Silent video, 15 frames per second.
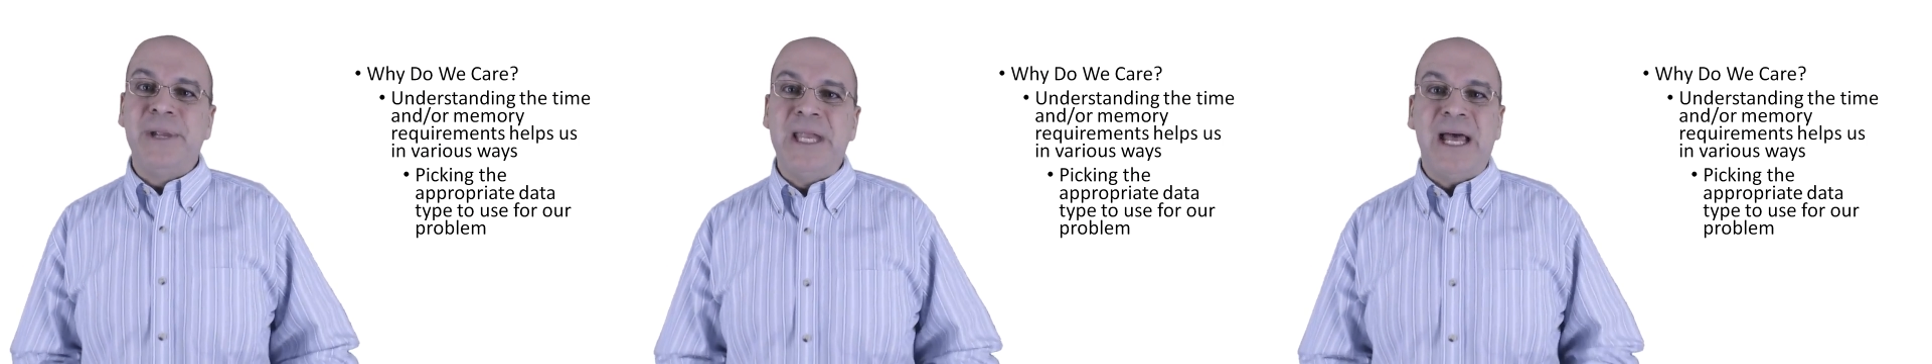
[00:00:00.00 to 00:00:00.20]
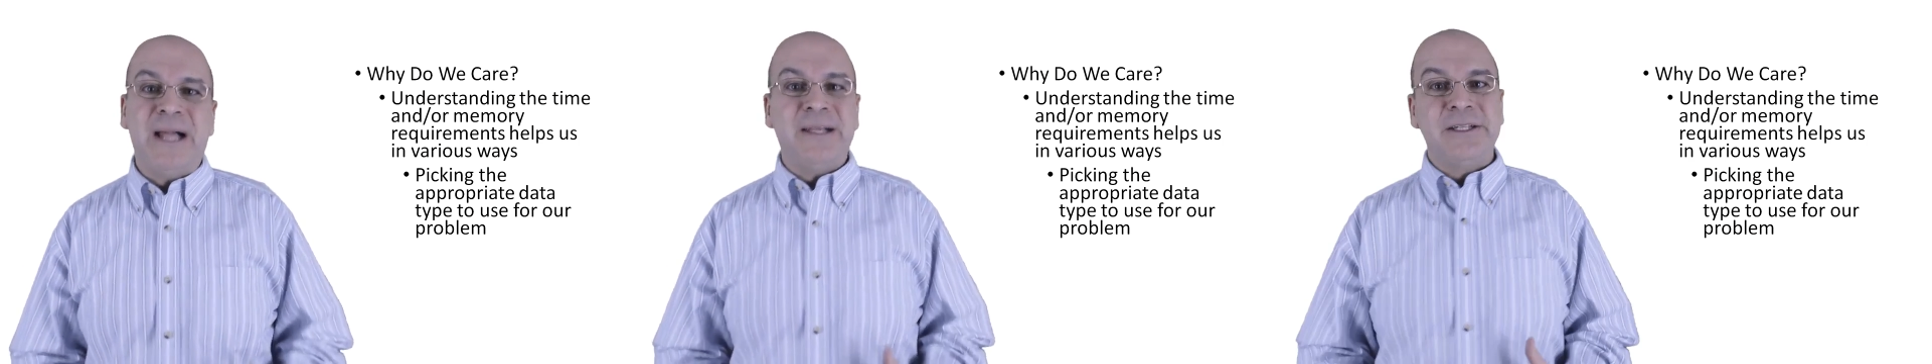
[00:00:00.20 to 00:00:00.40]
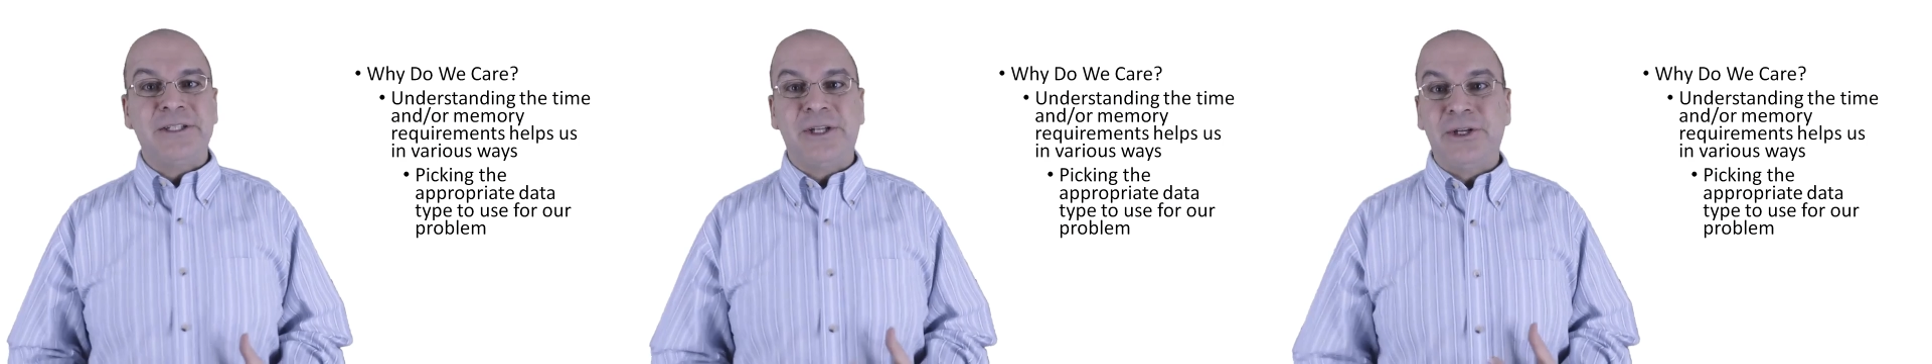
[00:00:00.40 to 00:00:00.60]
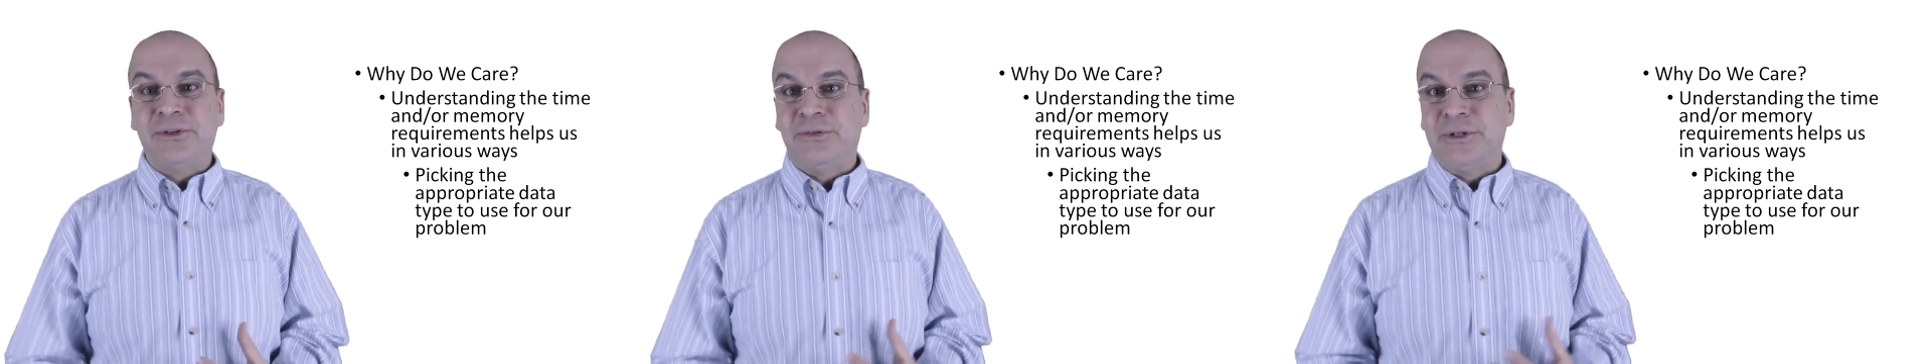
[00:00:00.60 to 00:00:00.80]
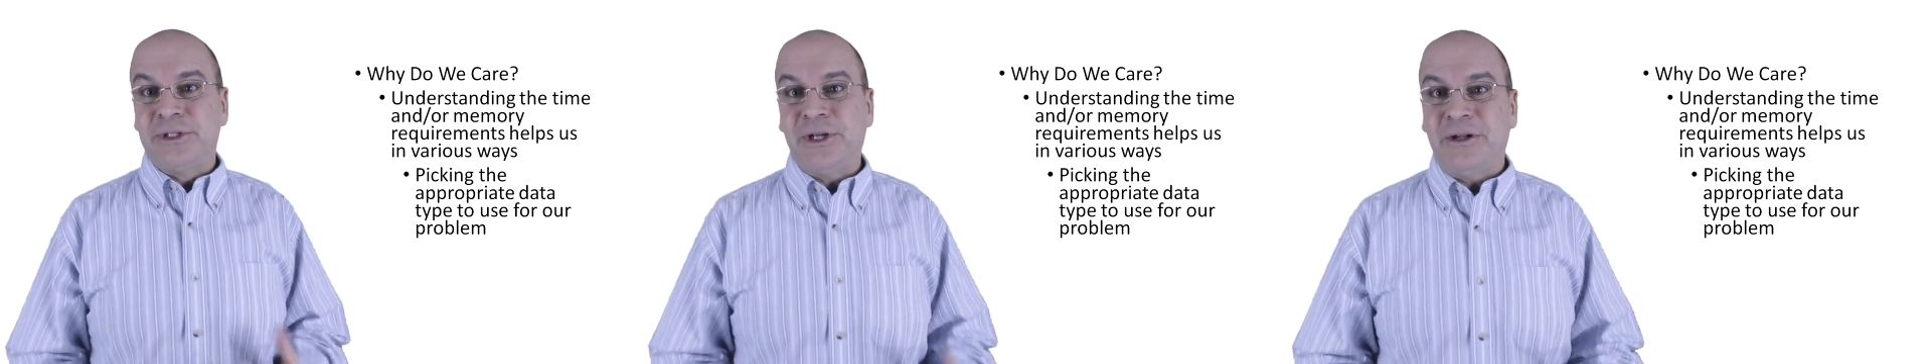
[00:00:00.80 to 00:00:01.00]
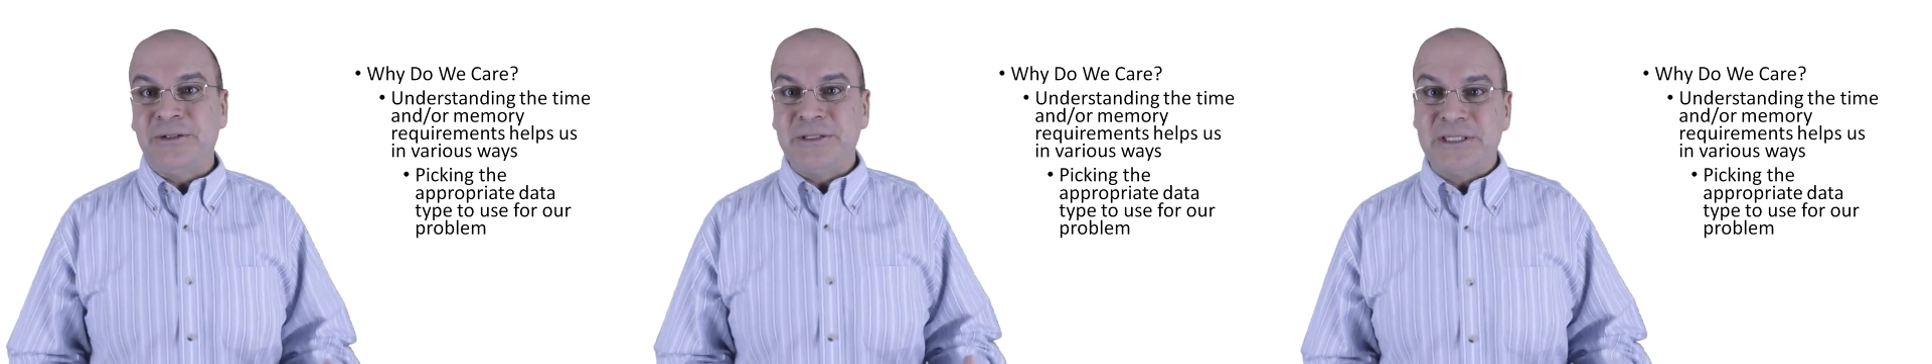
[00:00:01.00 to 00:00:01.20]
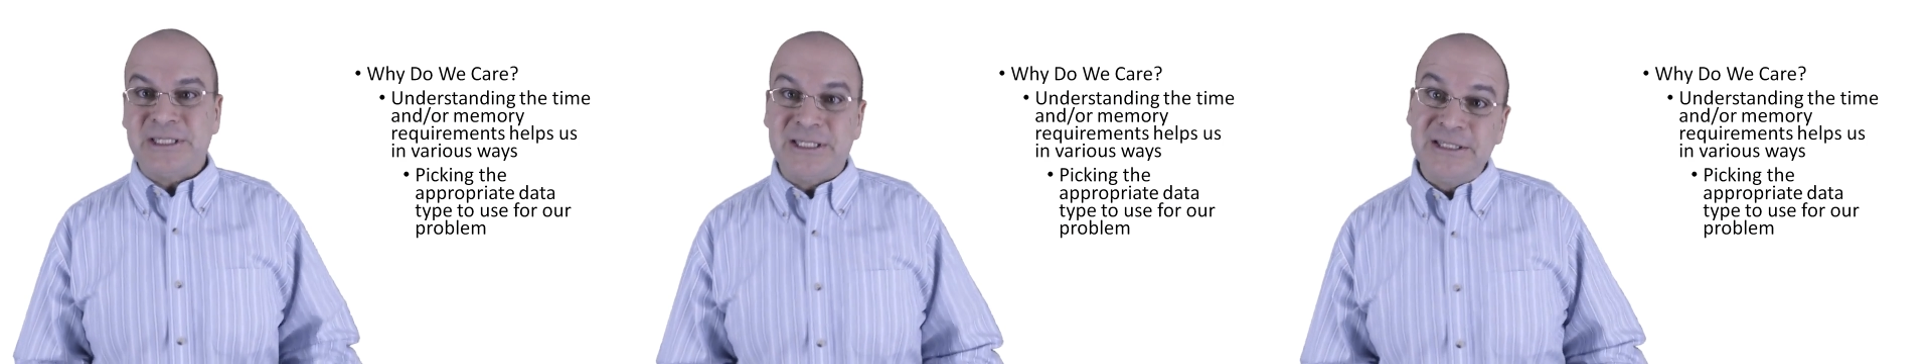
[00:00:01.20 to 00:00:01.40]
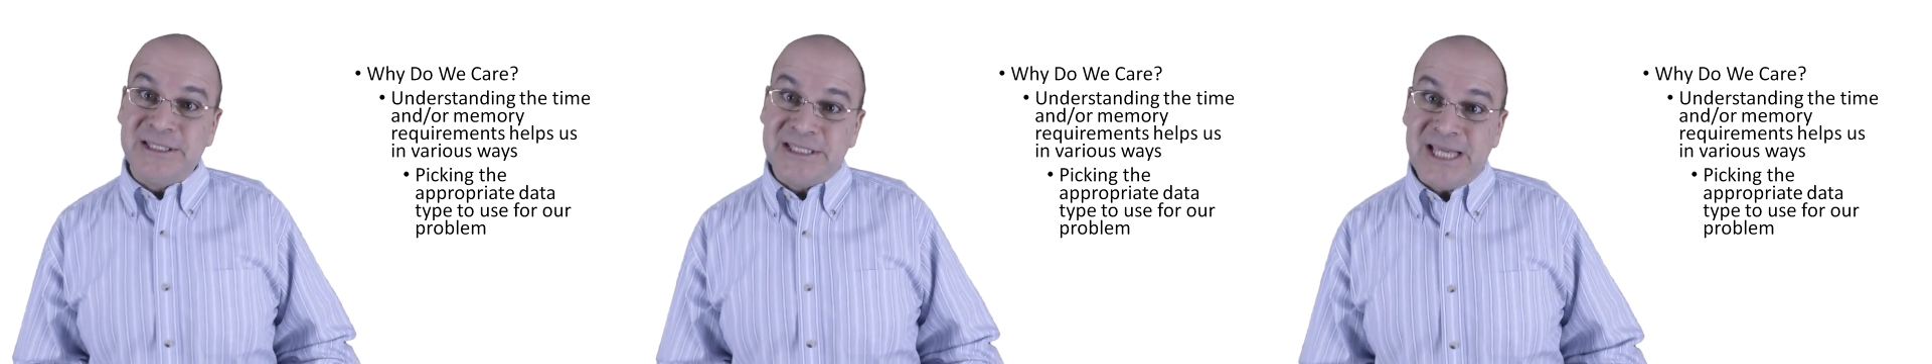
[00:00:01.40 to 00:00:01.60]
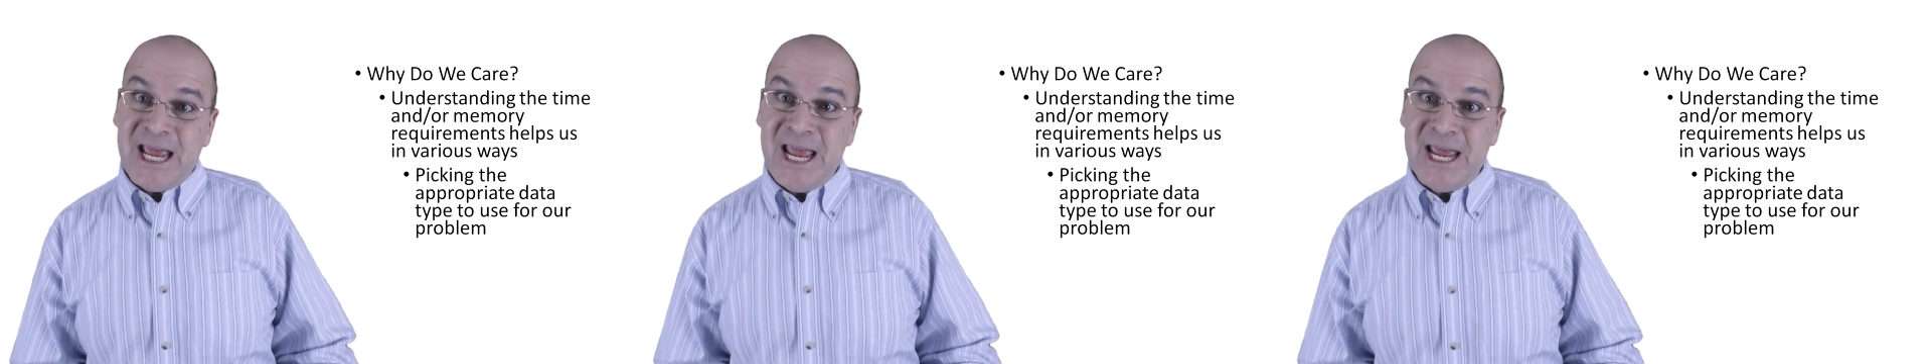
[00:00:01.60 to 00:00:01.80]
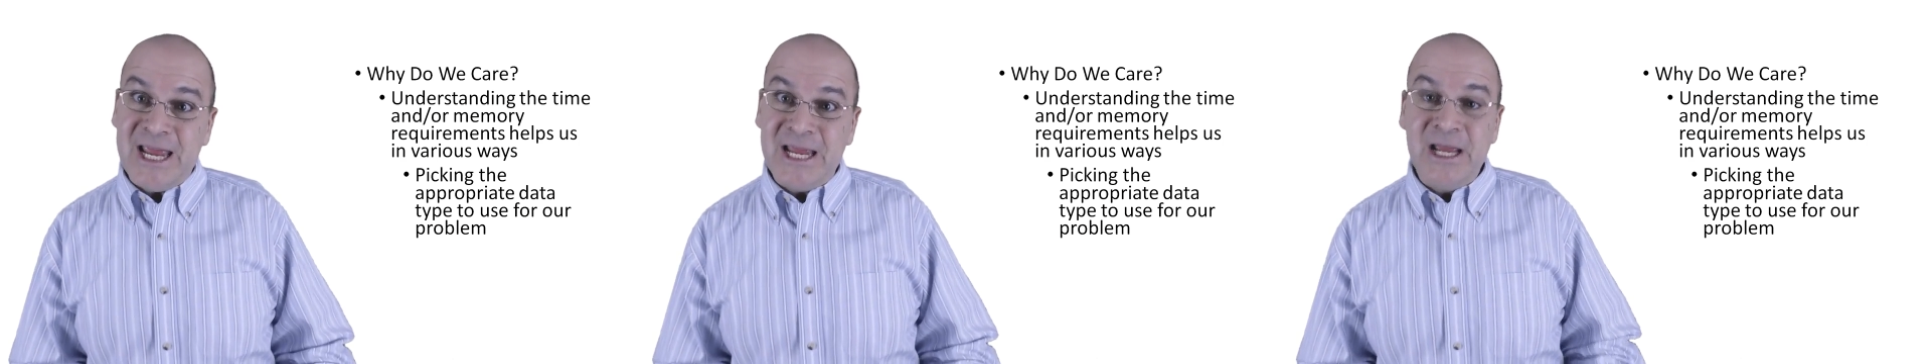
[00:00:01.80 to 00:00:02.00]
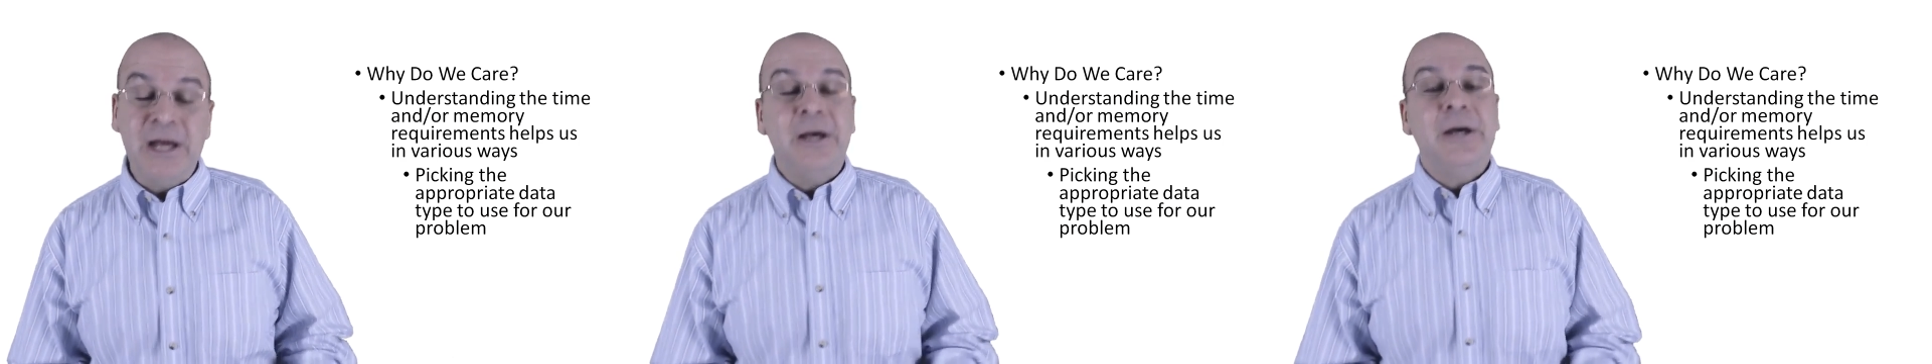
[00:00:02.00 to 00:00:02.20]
analysis results to say,